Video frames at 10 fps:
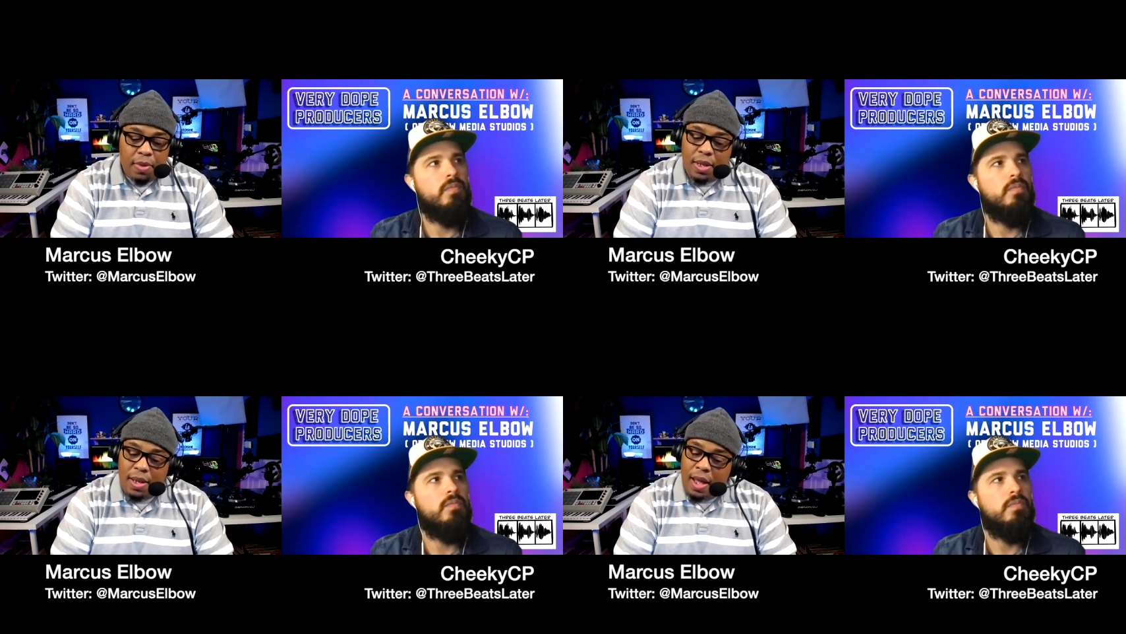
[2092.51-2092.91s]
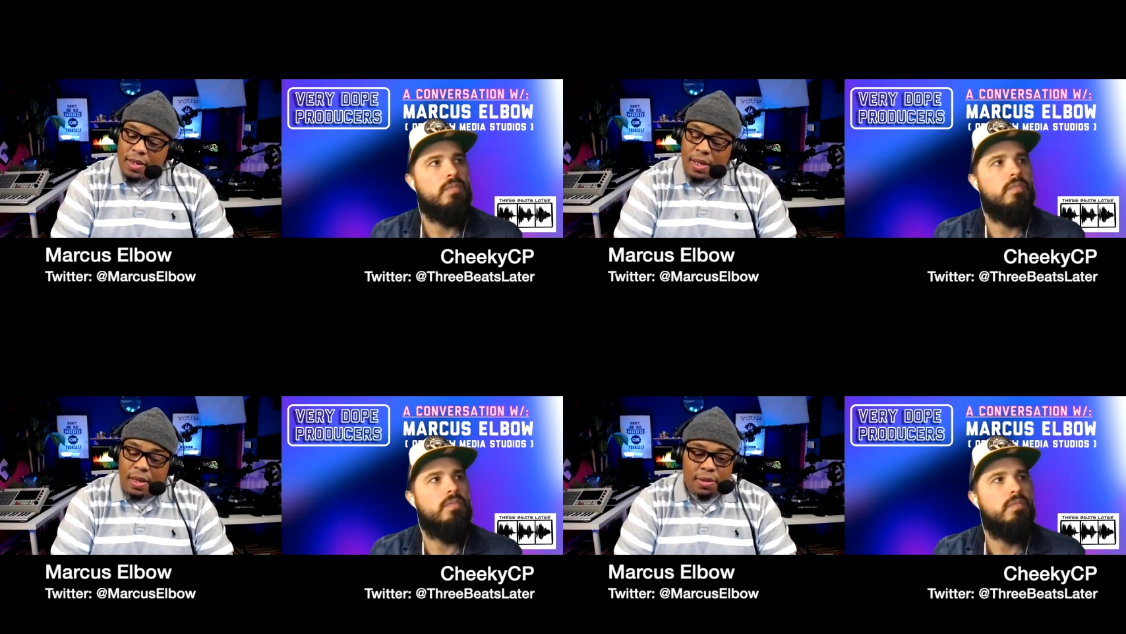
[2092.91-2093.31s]
Speaker 1: a lot of
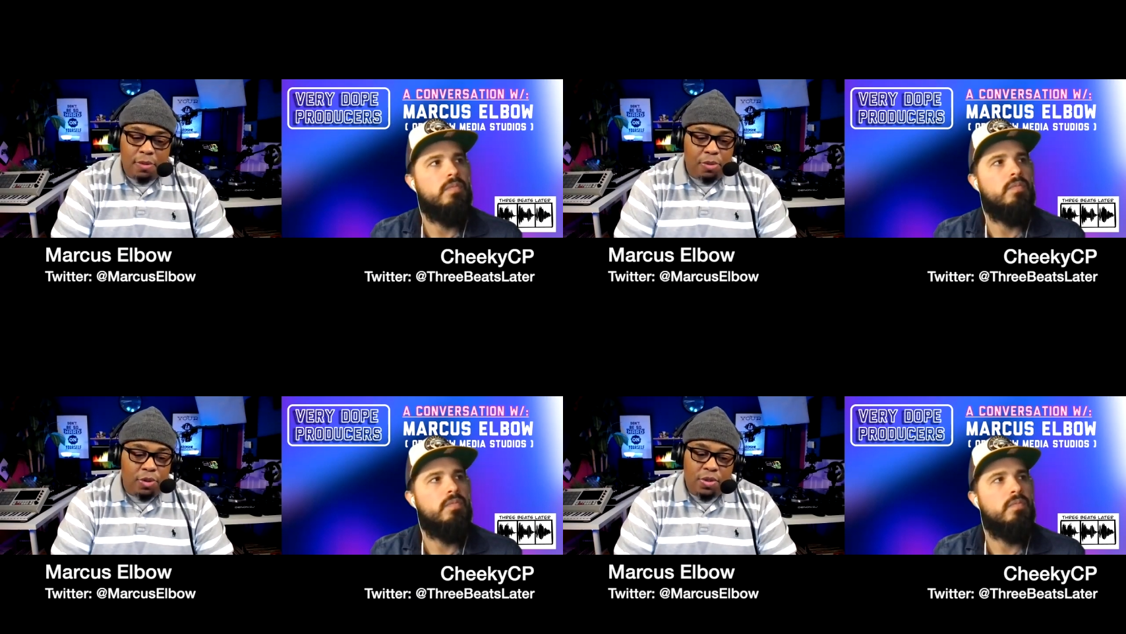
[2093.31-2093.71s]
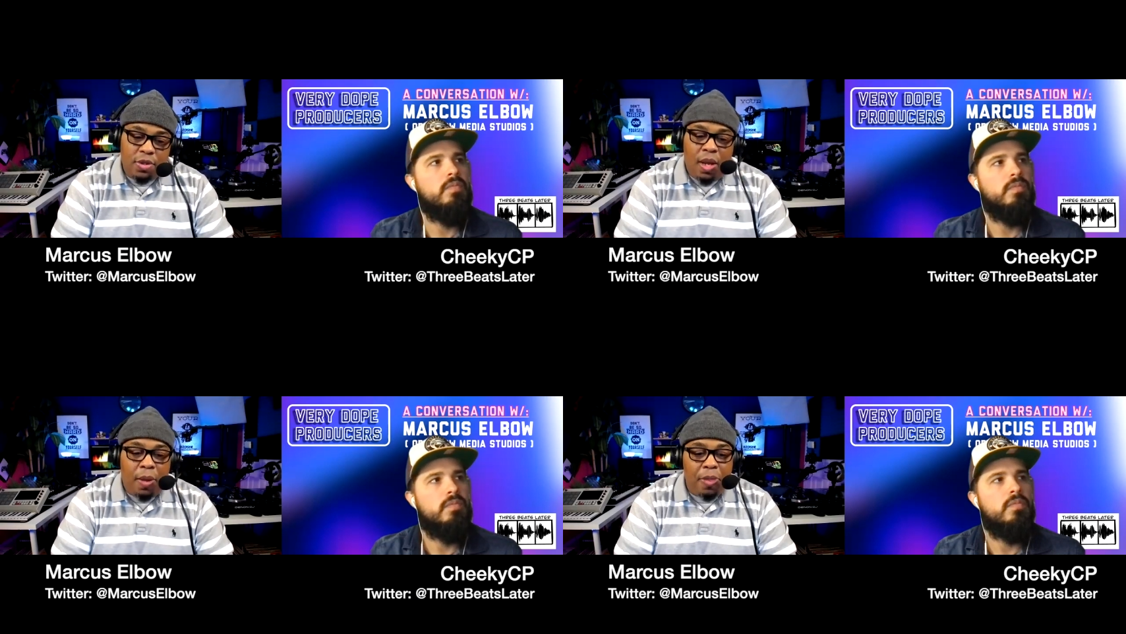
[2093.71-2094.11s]
talented producers
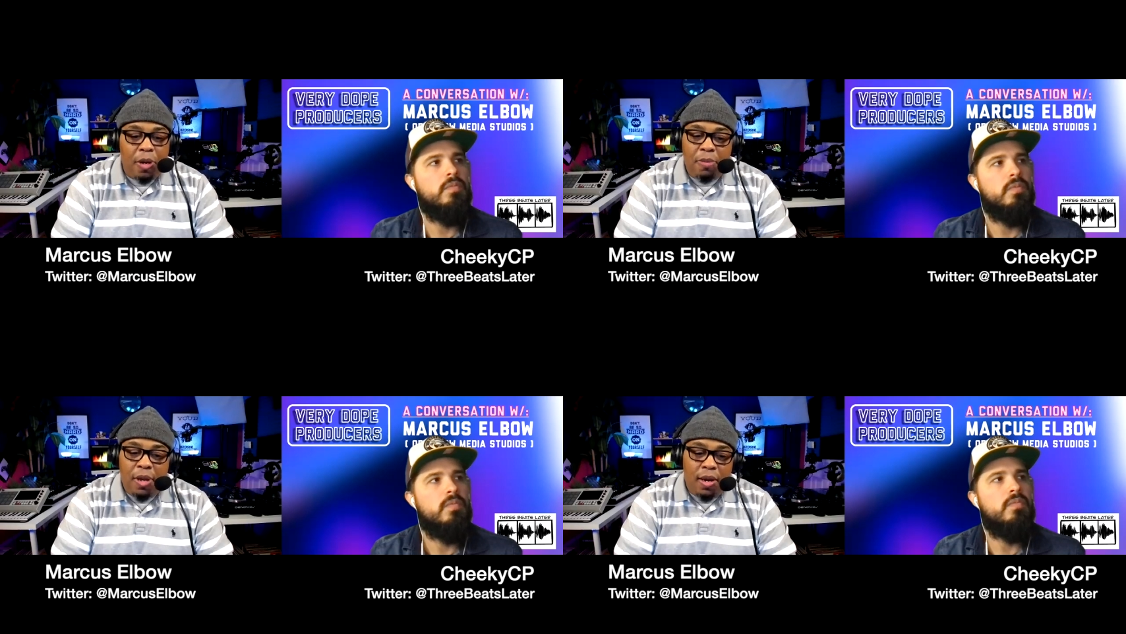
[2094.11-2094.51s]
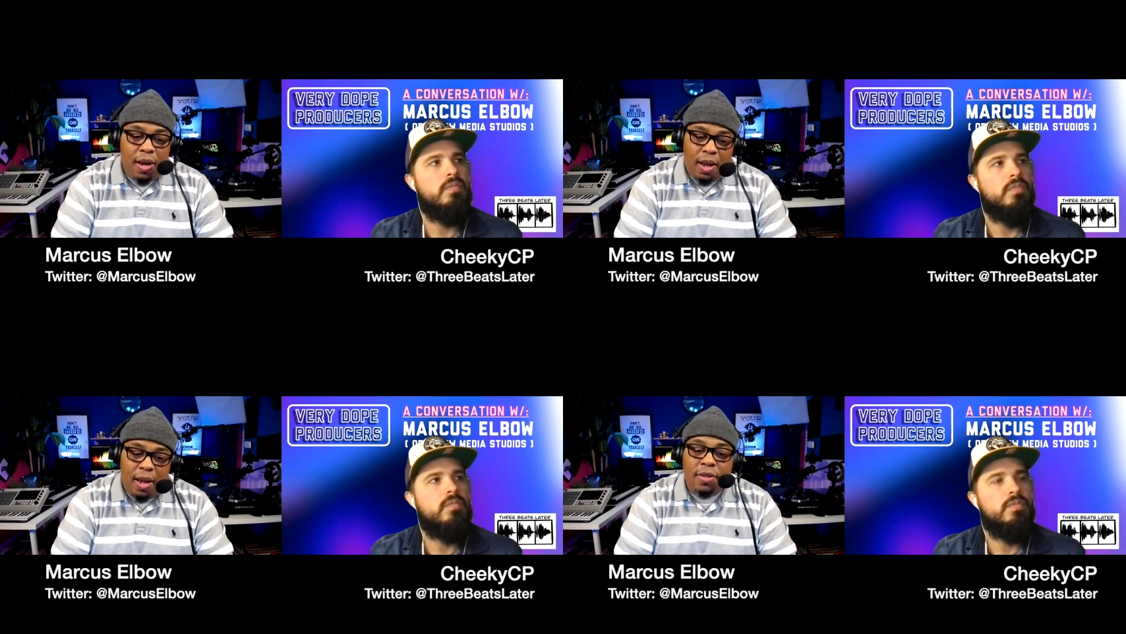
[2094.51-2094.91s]
out there, man. And
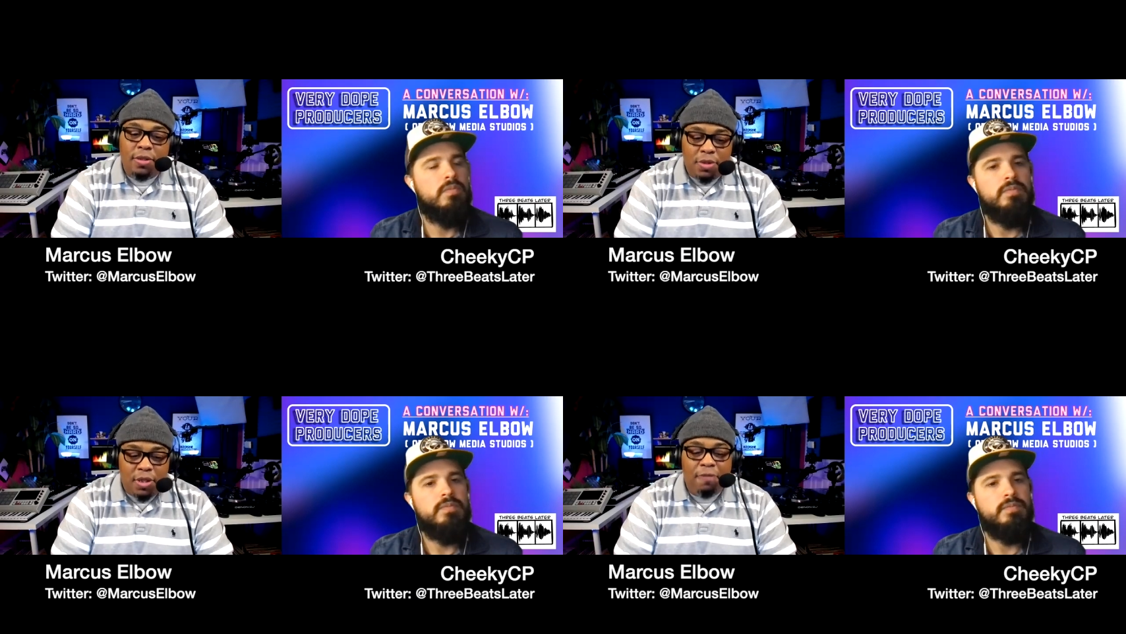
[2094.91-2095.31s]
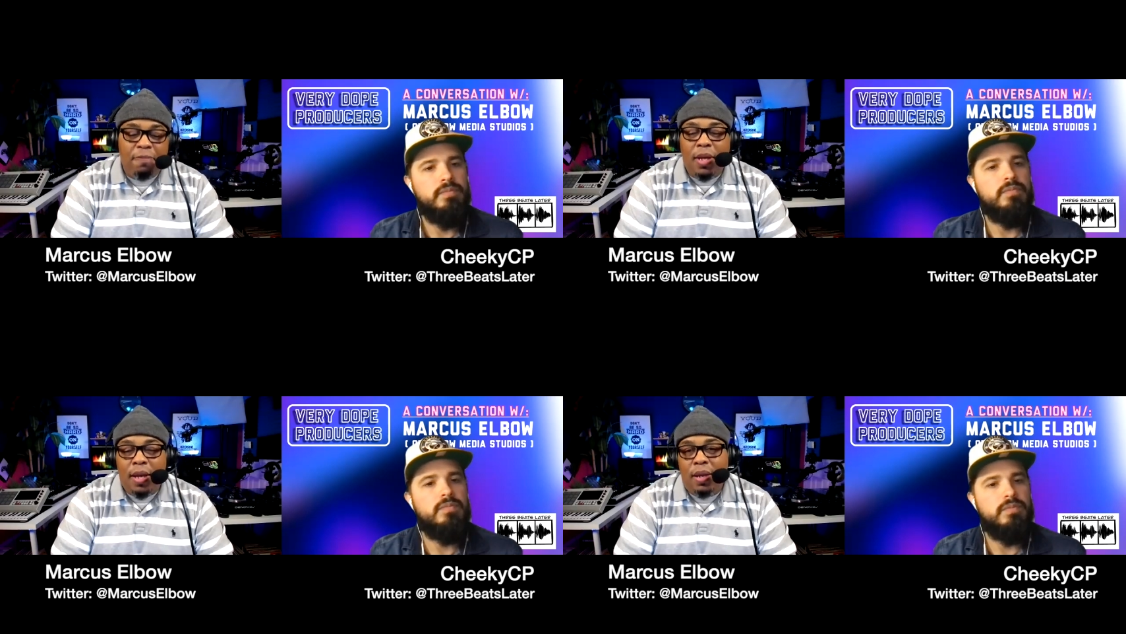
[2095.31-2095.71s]
I got some stuff
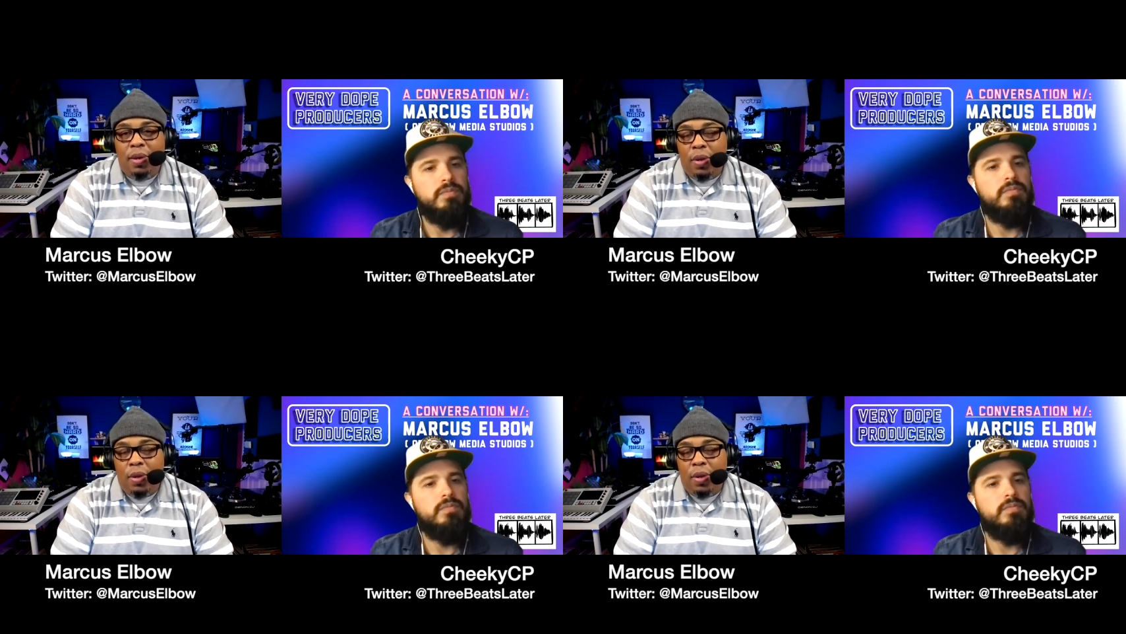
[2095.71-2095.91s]
planned.